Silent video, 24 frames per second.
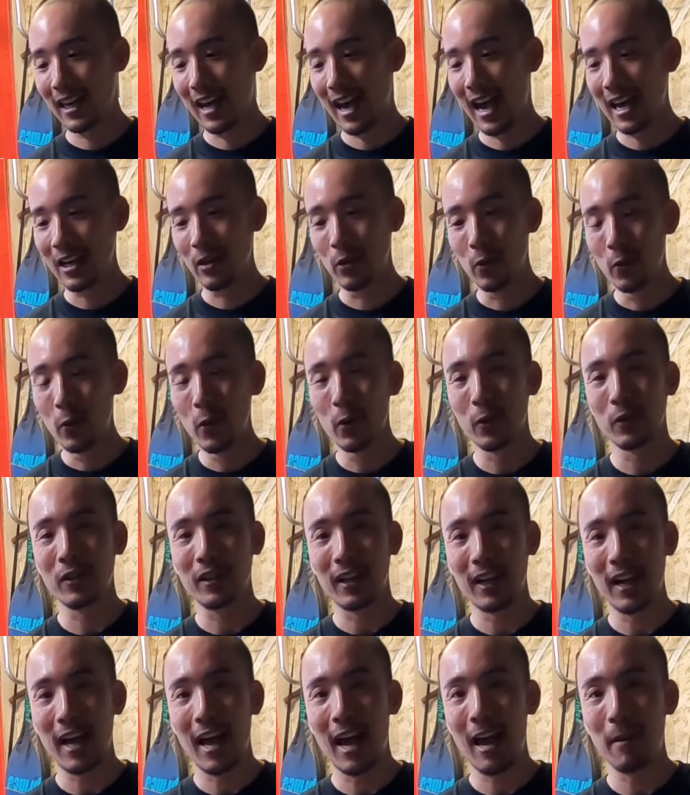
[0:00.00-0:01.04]
I knew it was
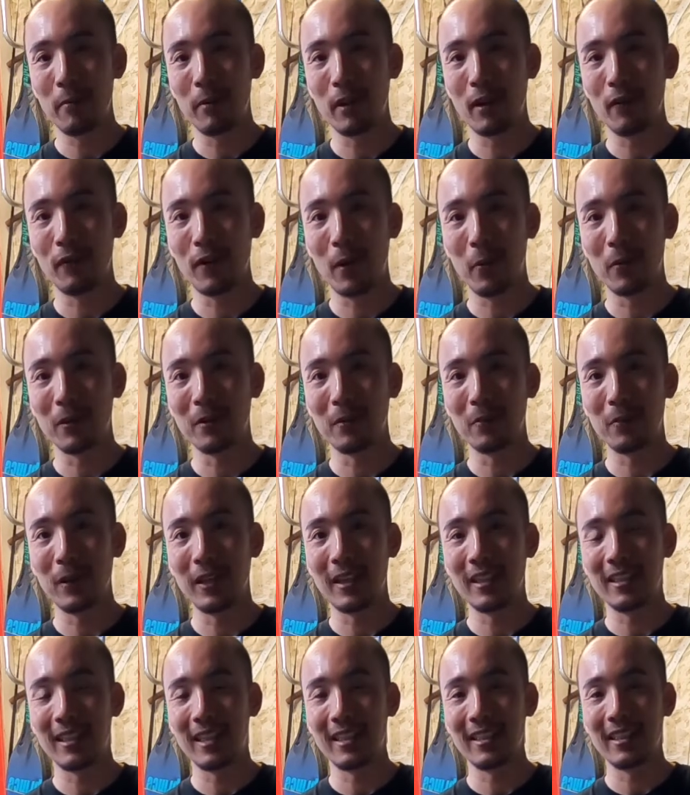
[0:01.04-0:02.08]
gonna happen if I wasn't
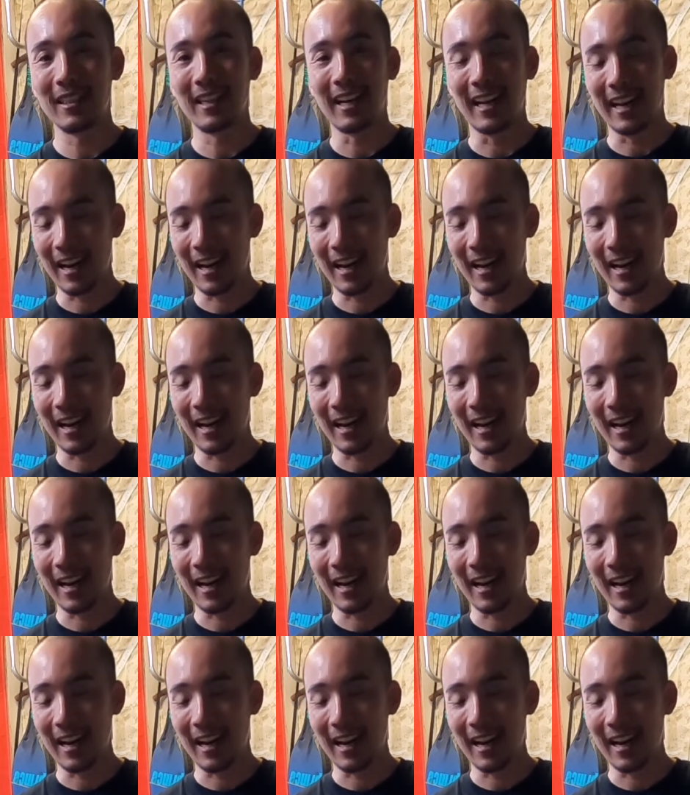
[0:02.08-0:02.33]
paying attention,